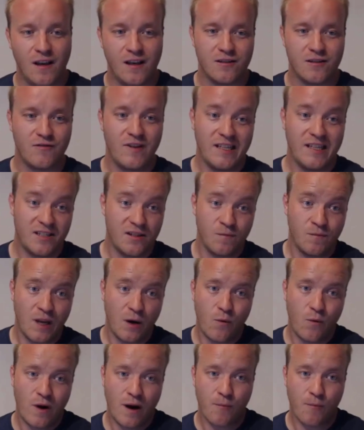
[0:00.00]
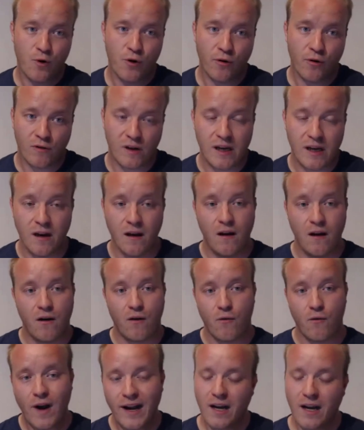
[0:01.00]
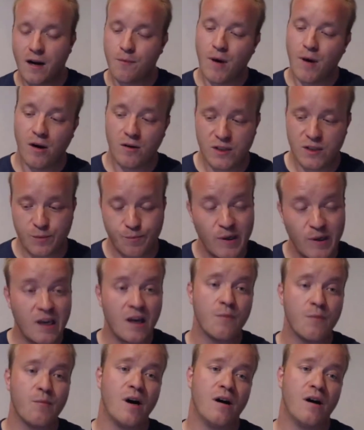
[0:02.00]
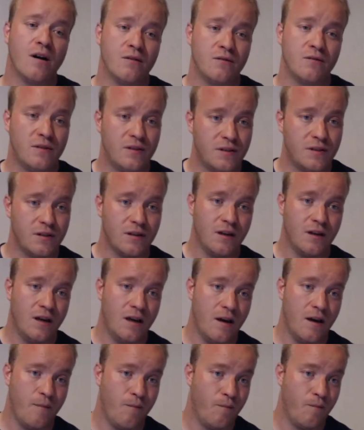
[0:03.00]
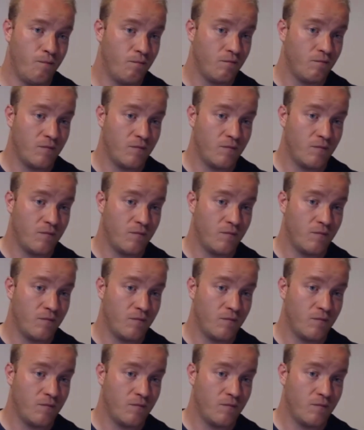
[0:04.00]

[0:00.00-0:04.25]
So that's something where I'm currently writing about, speaking about. That's